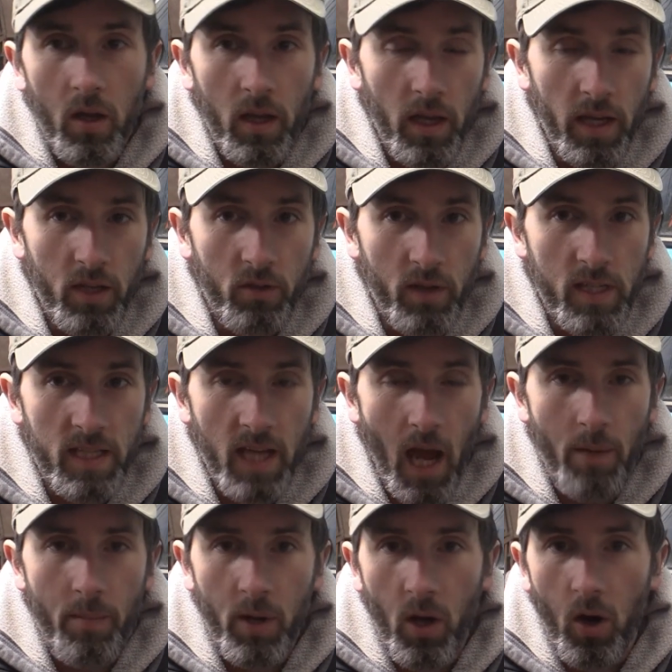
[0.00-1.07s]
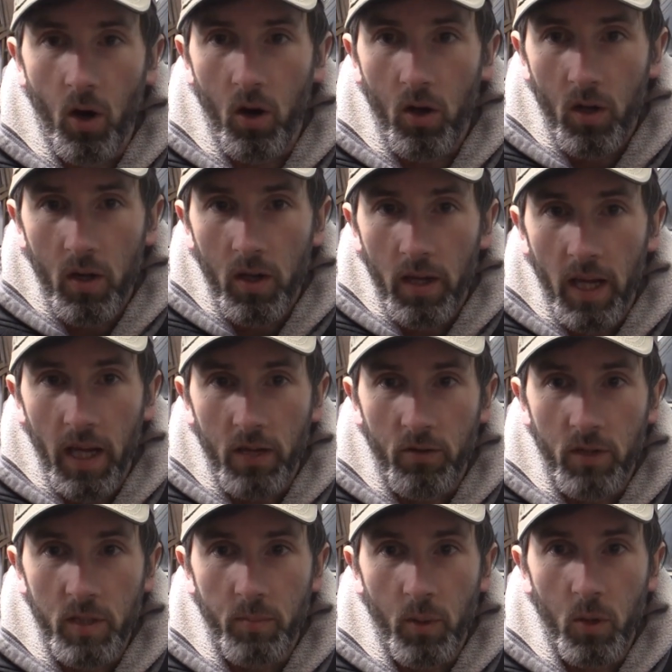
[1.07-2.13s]
increased timing or
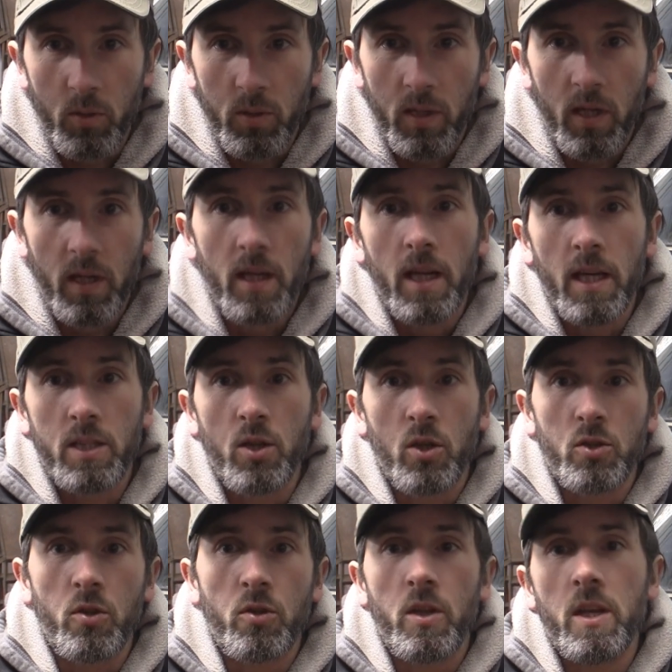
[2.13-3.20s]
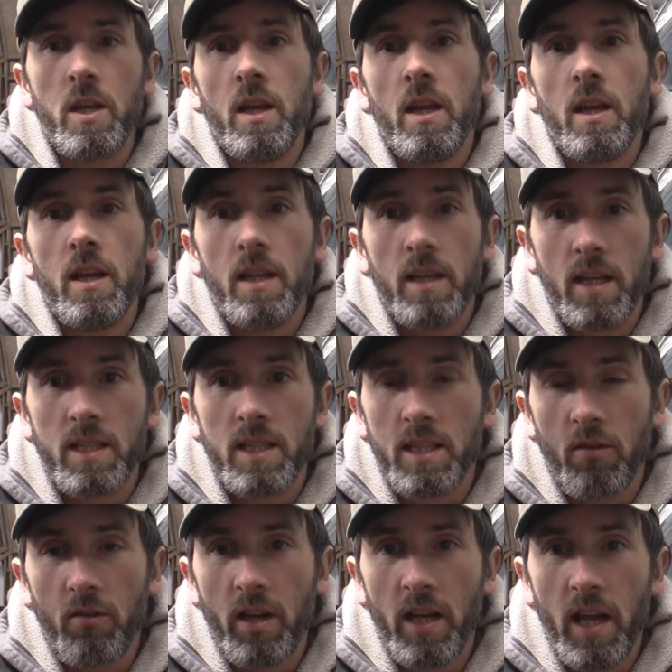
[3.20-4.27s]
increased boost is not something you
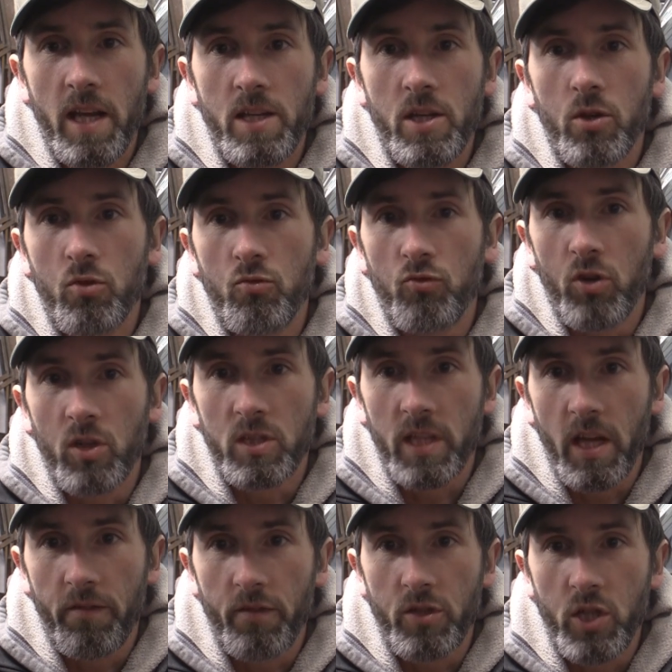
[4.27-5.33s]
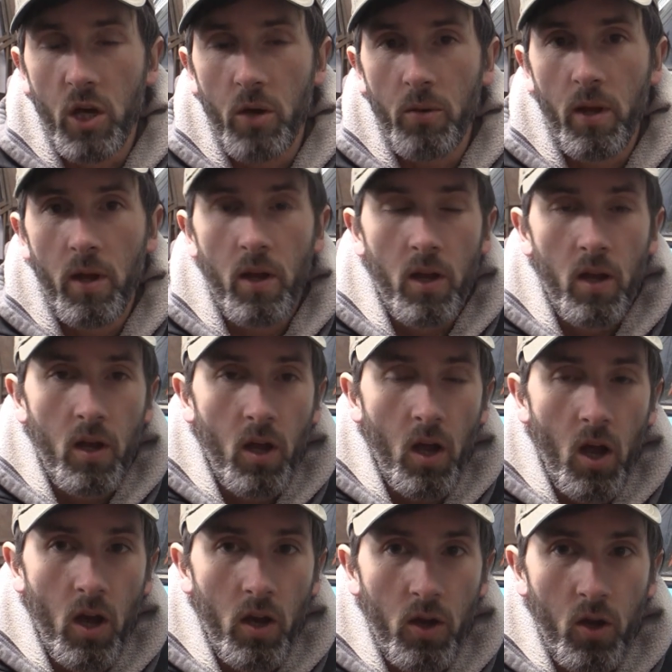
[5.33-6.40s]
necessarily need. You could run a safer tune
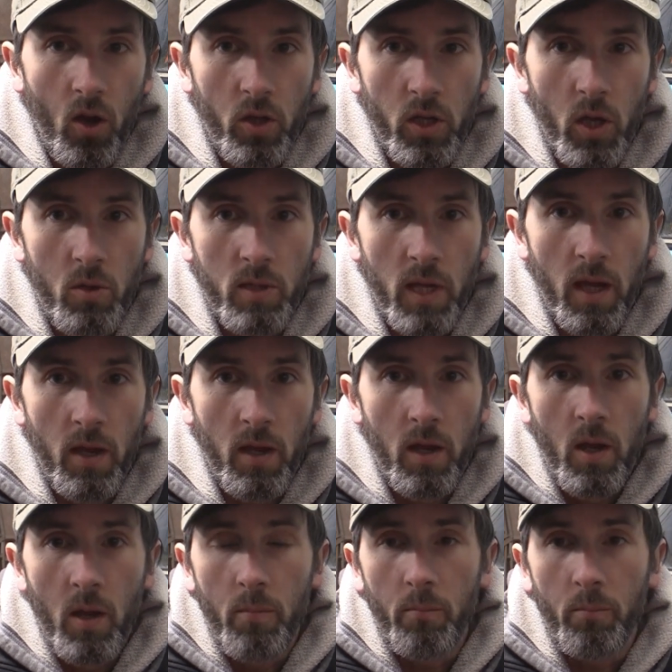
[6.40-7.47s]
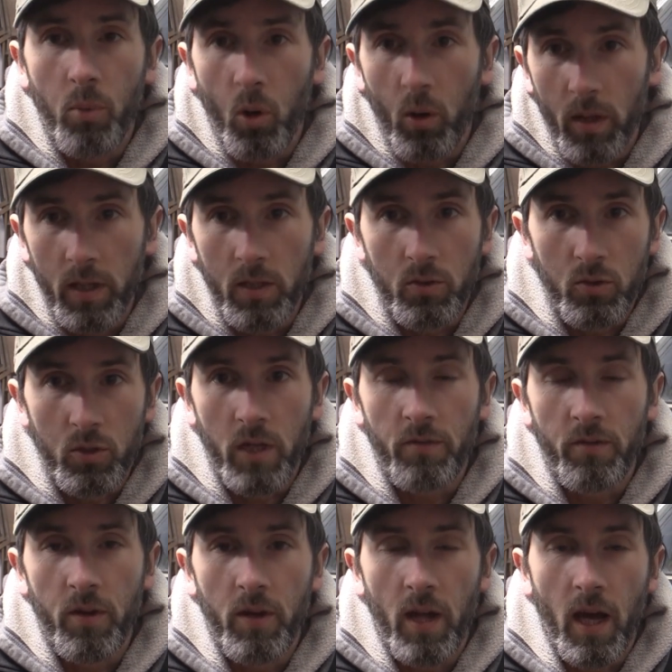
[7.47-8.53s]
and not use it, but it does
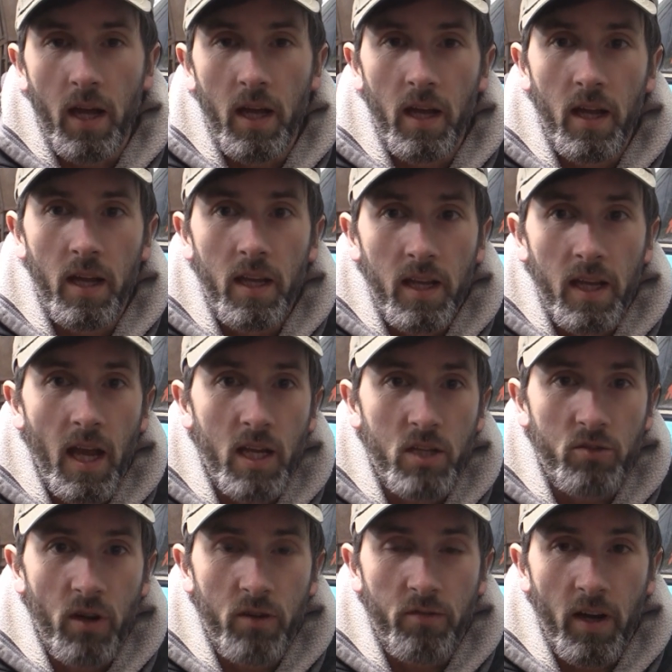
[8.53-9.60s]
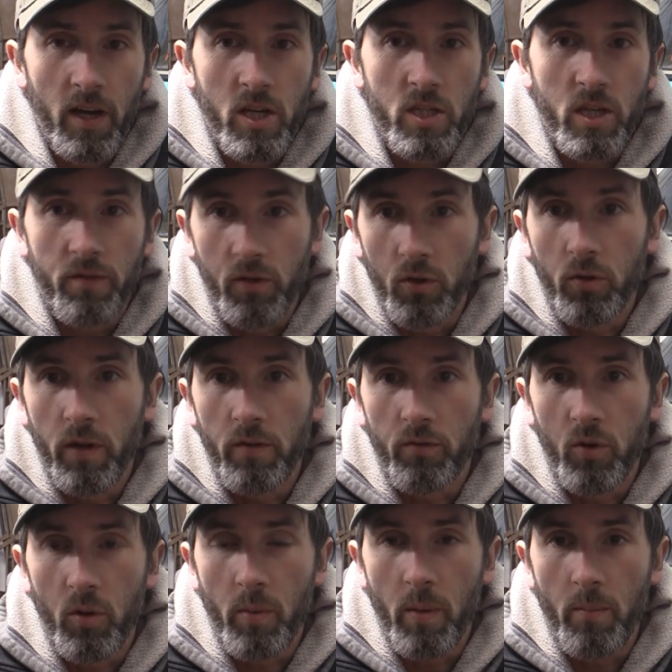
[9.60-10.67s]
give you that extra advantage if you're looking
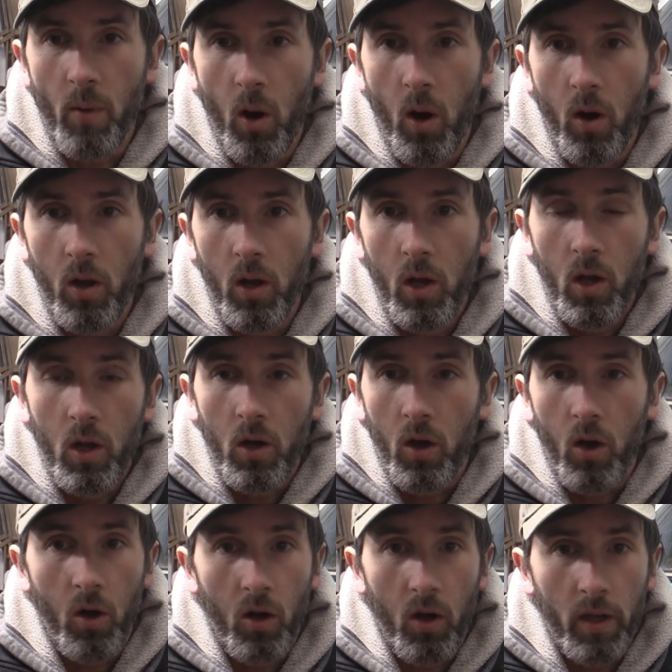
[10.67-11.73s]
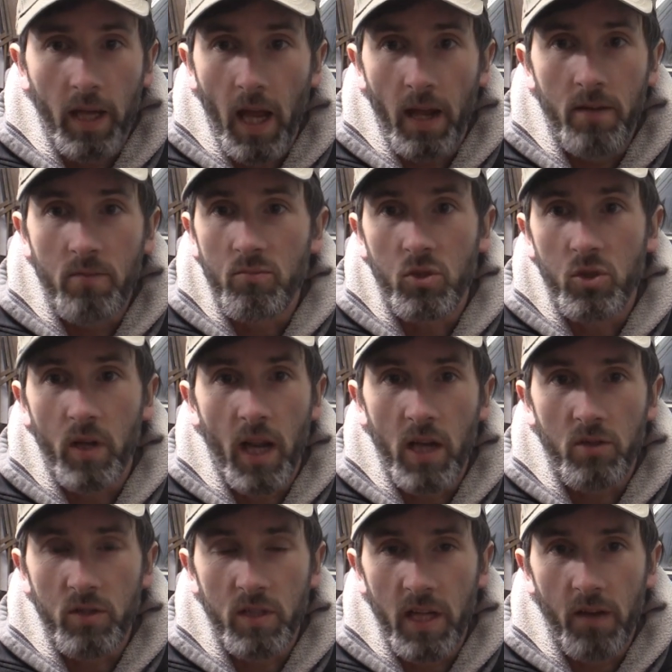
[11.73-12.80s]
for a bit more, or again just an
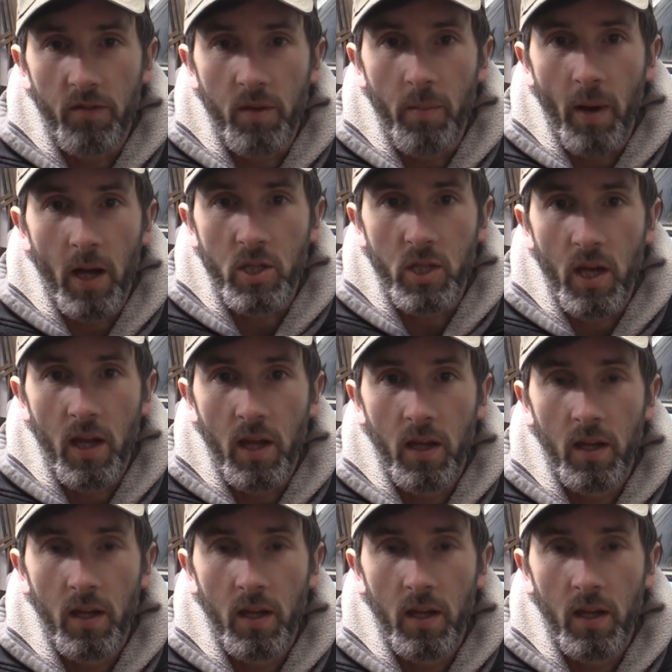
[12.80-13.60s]
extra safety margin.